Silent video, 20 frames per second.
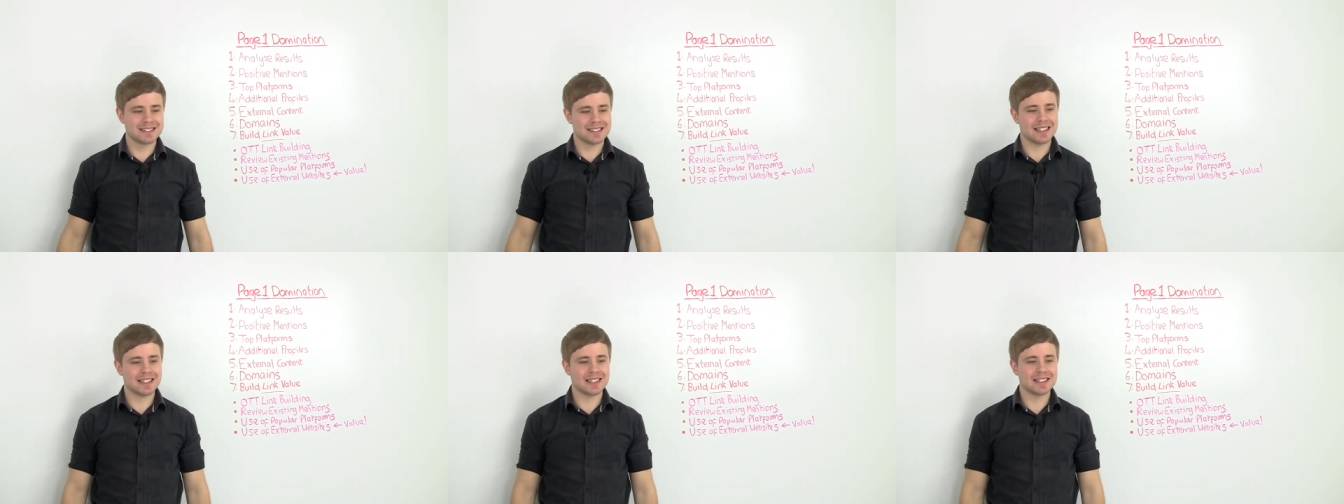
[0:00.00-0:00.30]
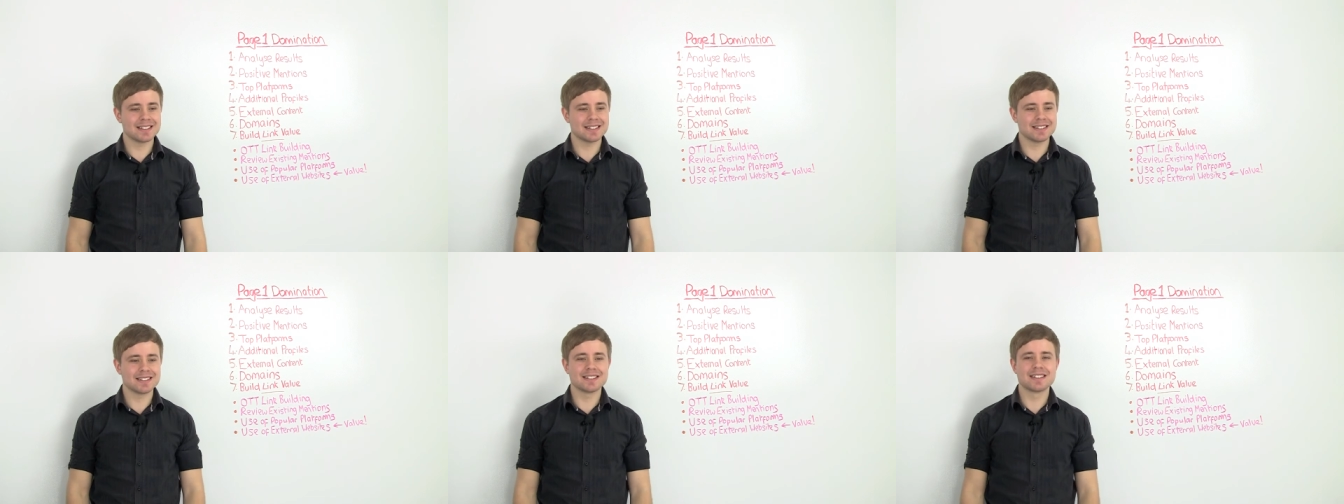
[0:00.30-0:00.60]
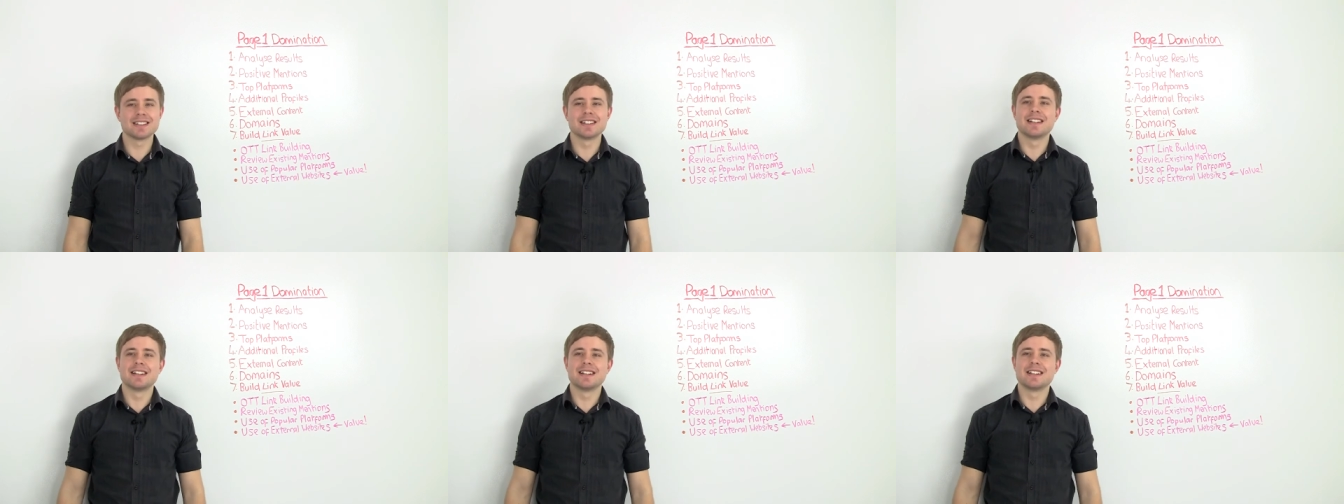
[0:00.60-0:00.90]
and
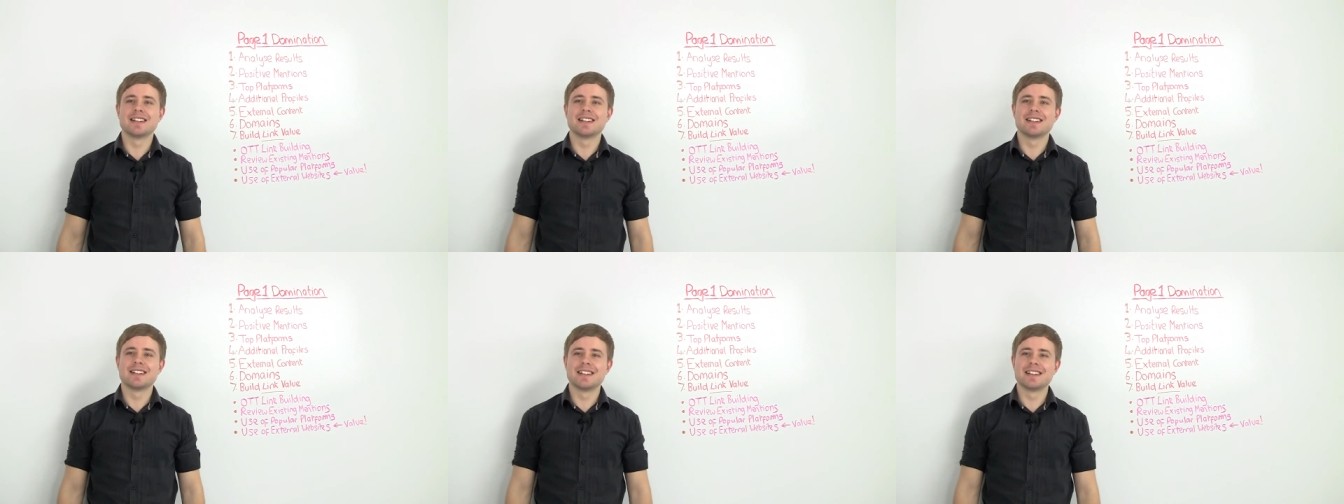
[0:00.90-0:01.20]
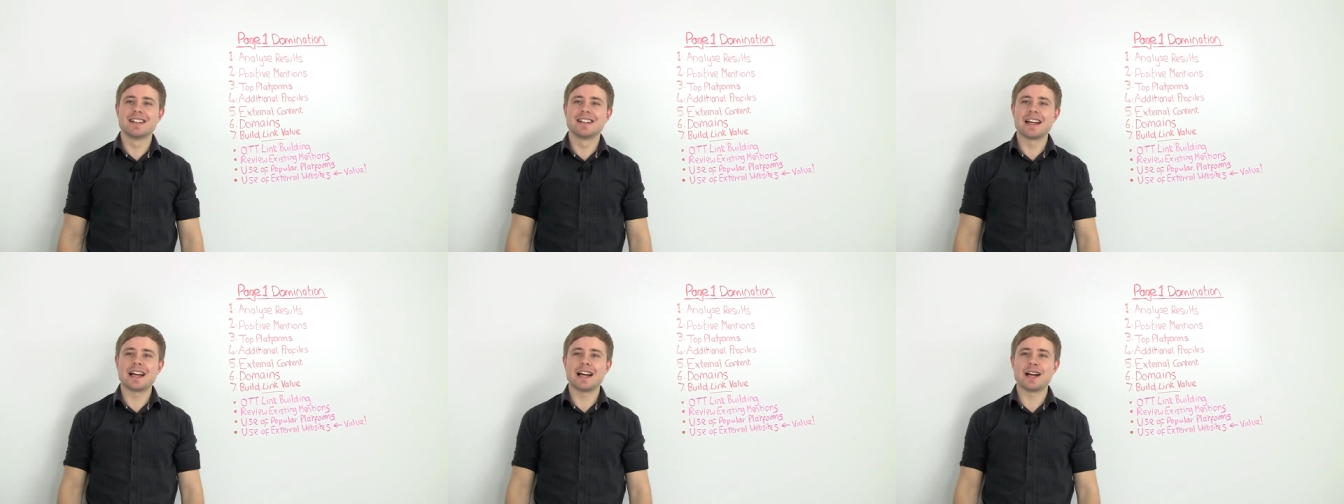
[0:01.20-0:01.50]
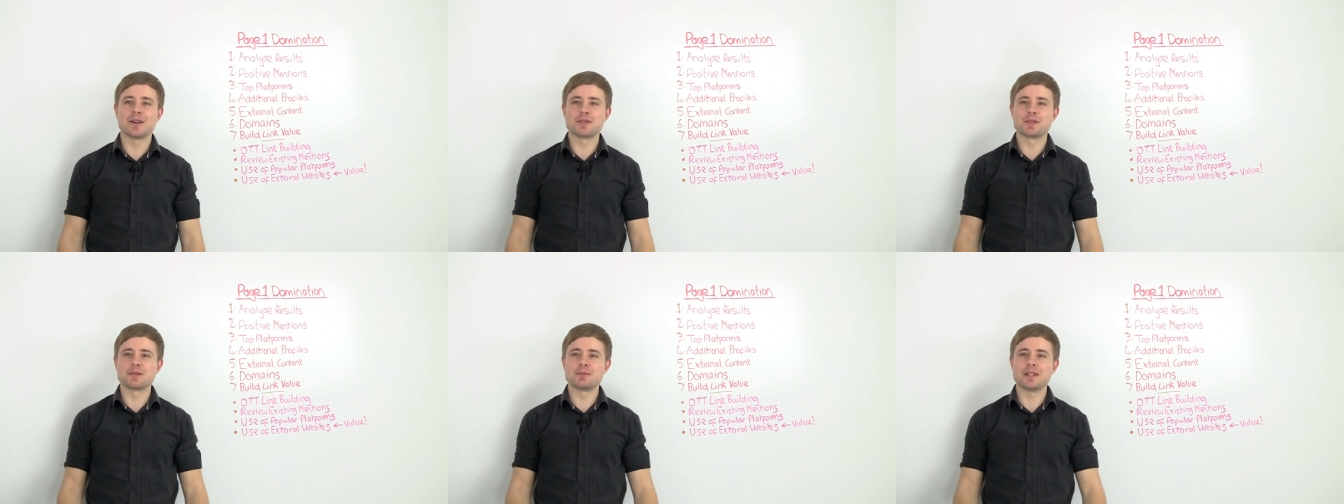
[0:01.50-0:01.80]

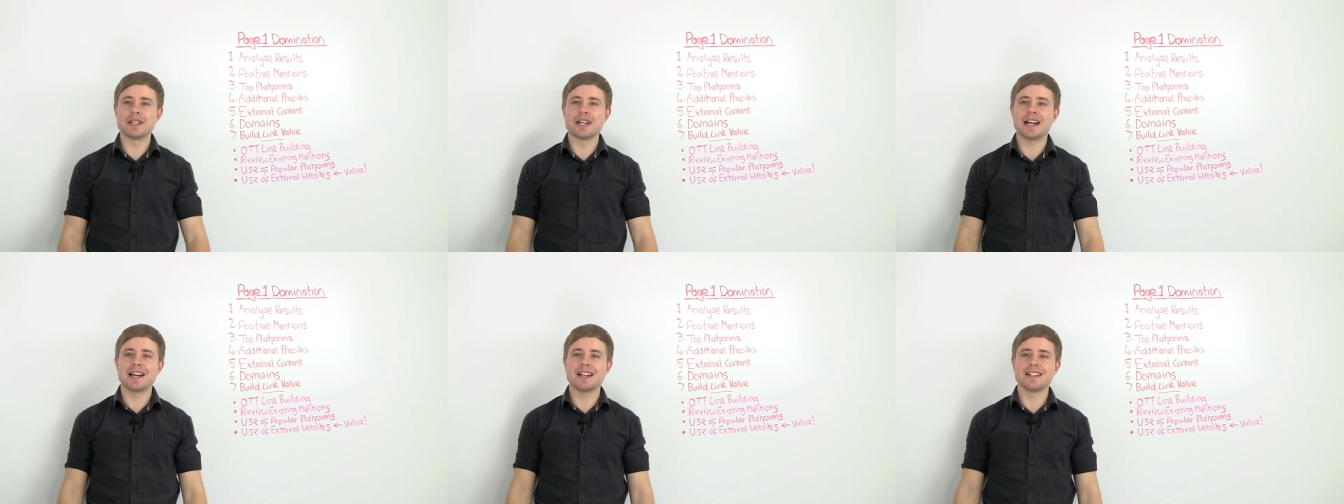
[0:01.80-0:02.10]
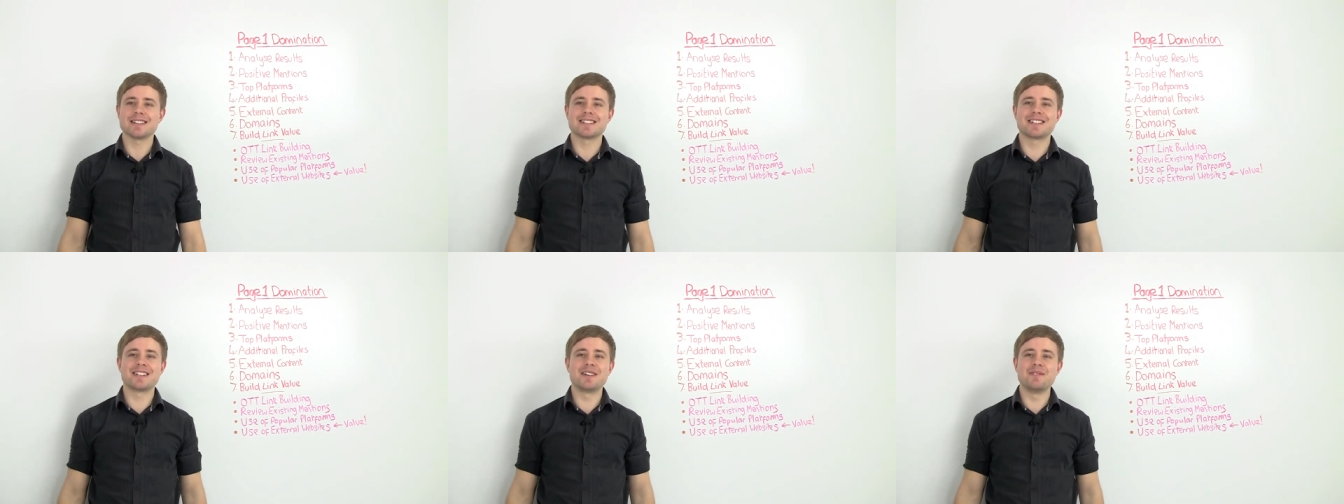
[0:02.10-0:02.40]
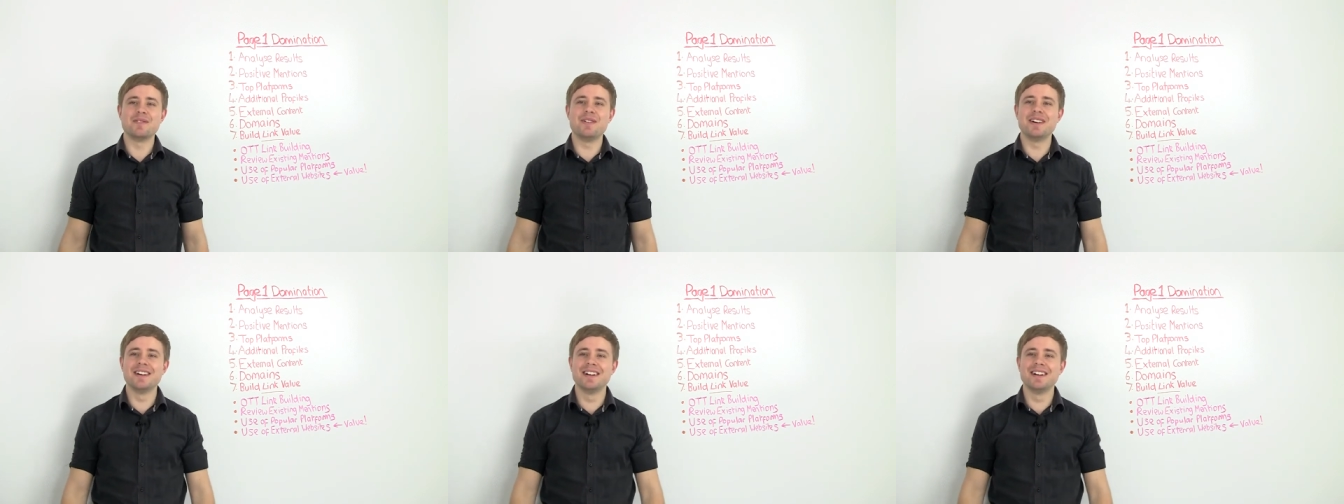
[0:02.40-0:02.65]
how to be handsome.